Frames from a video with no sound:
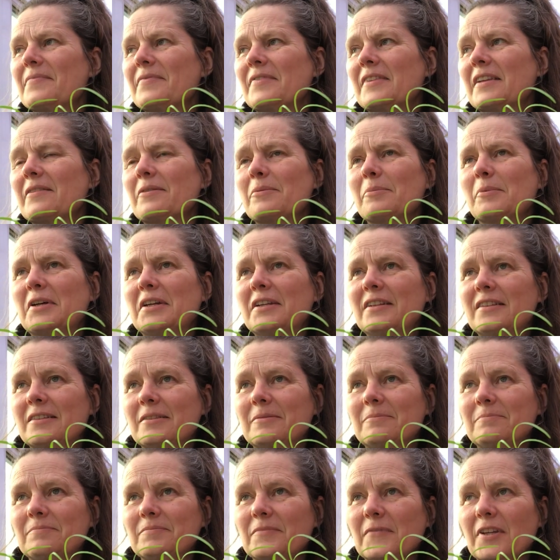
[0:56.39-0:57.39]
Never mind.
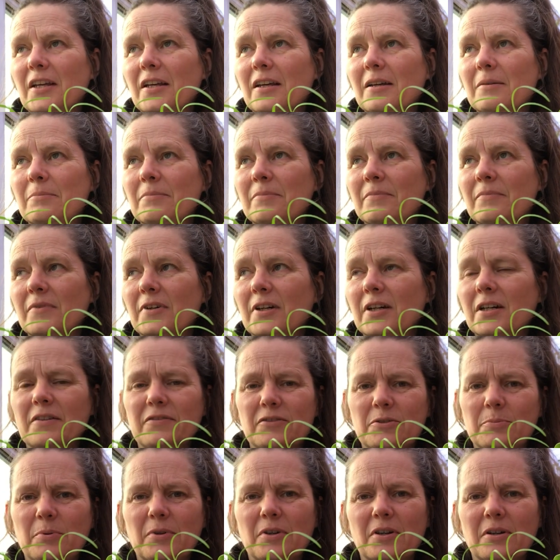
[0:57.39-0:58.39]
I
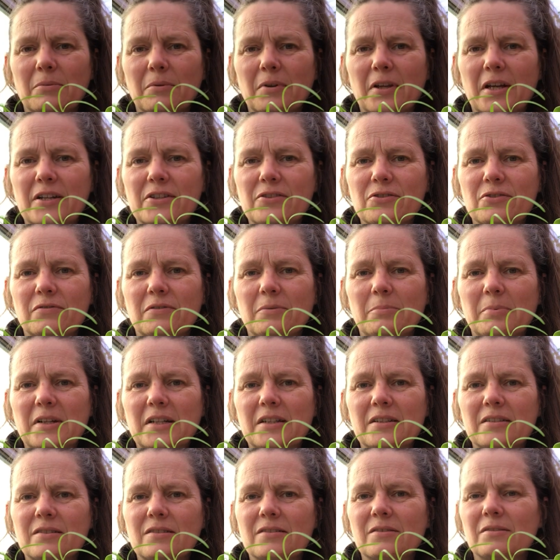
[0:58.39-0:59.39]
have to put up with Land Rover
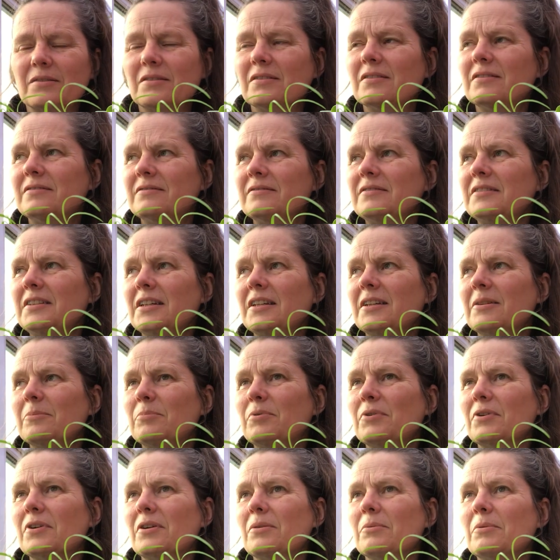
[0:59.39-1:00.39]
bits so he can
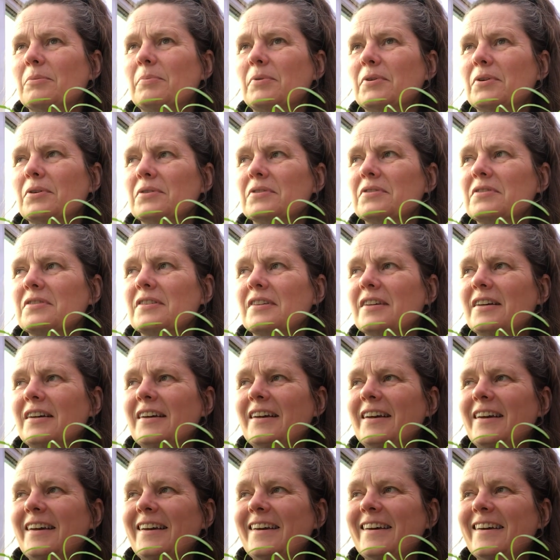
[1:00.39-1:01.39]
put up with pots.
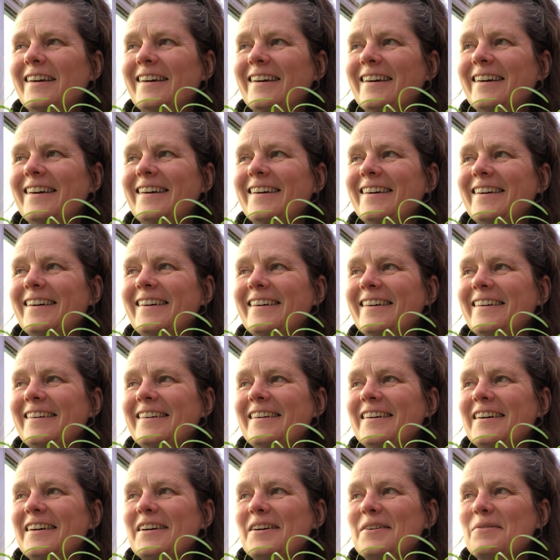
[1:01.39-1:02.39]

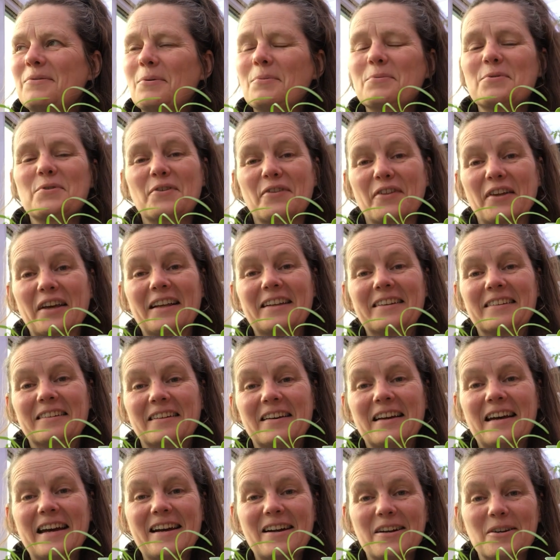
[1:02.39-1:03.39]
What was I
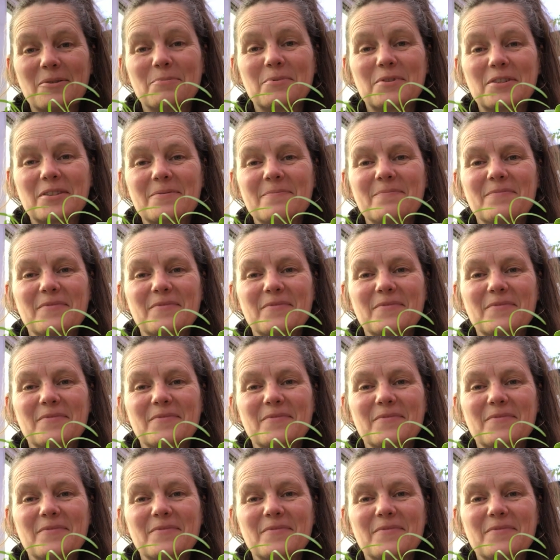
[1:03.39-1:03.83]
thinking? Herbs.